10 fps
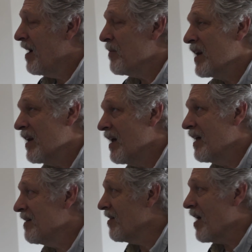I mean,
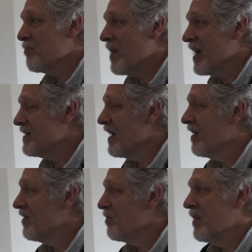they're not bad
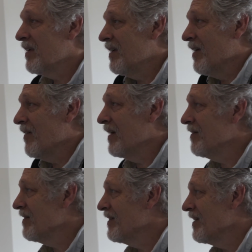towns, but
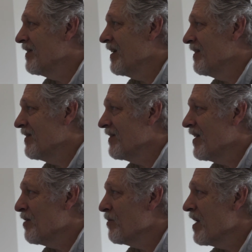that's just
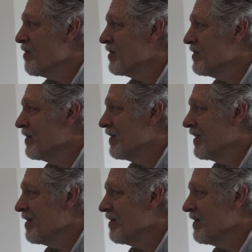not where I would choose to live.